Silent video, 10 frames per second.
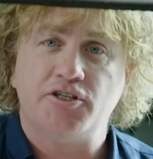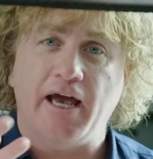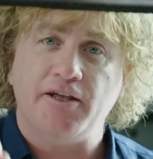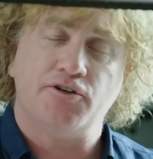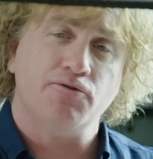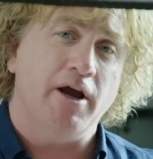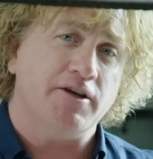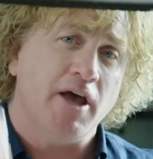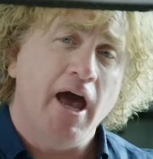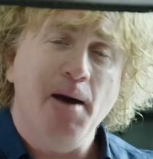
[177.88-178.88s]
steak to
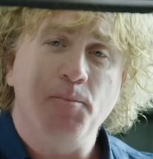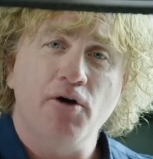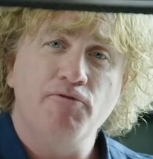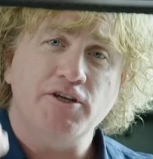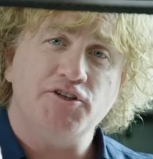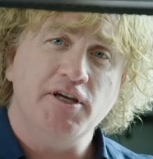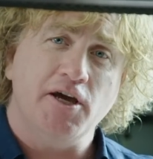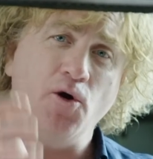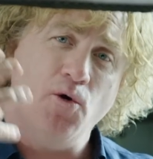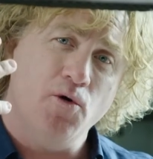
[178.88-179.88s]
rest. And by resting
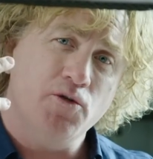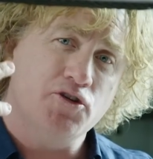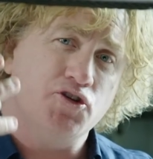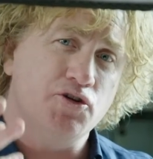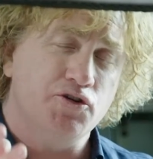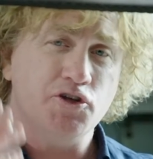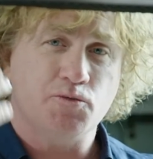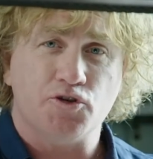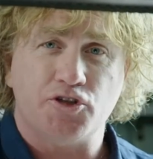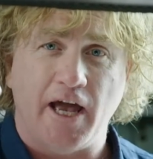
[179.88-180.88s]
it, all the juices
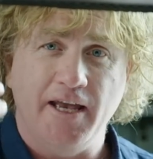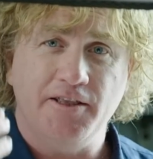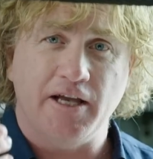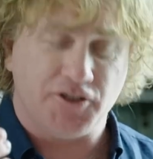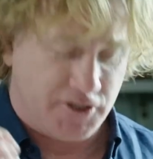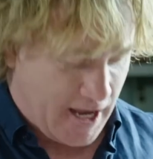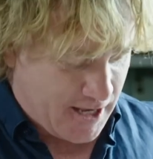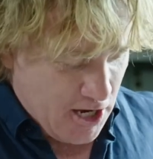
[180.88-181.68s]
will stay in that steak,